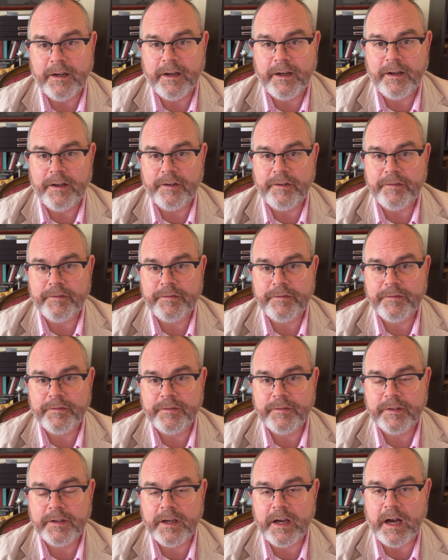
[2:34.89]
of
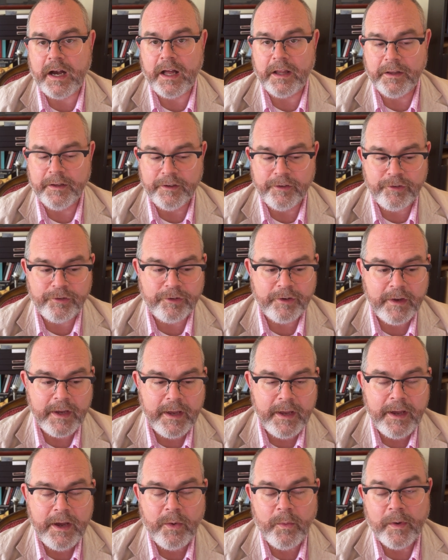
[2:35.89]
college,
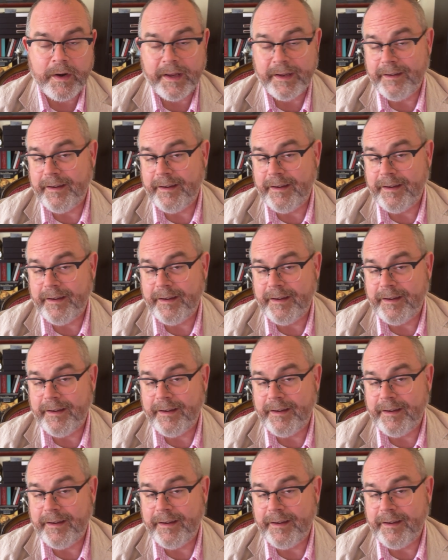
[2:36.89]
when I